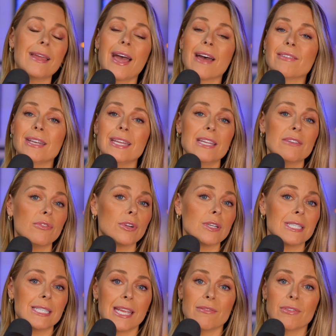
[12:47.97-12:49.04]
have a need for a
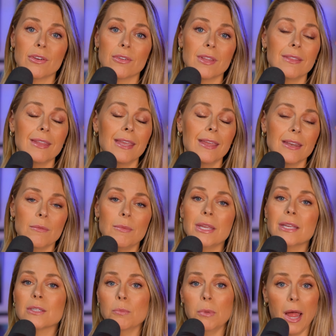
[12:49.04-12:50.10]
Savior, then the enemy
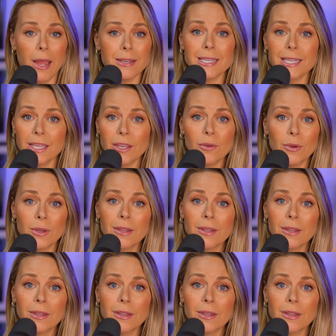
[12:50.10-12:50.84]
is blinding you.